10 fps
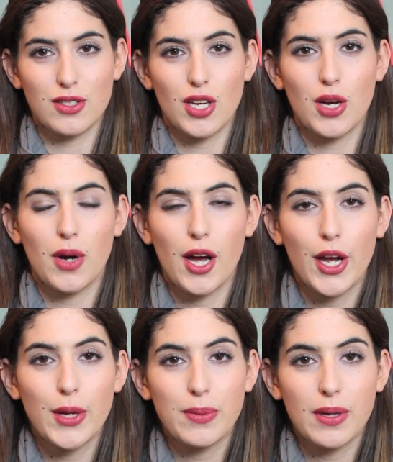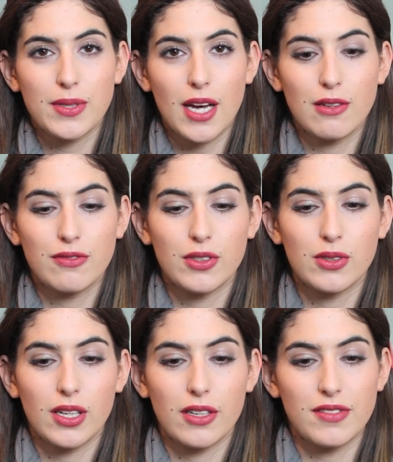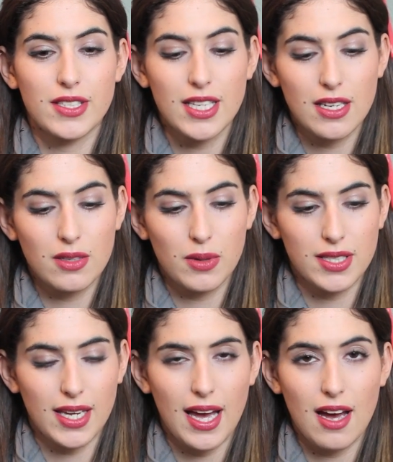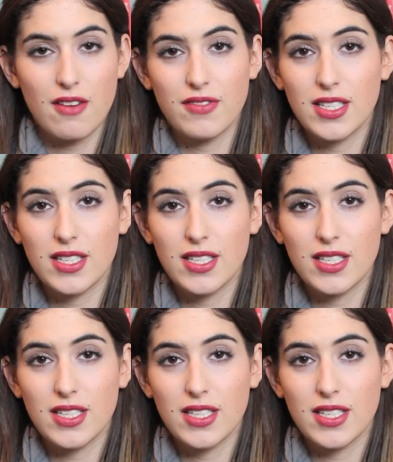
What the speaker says: so I hope it was helpful kind of seeing the ones I have,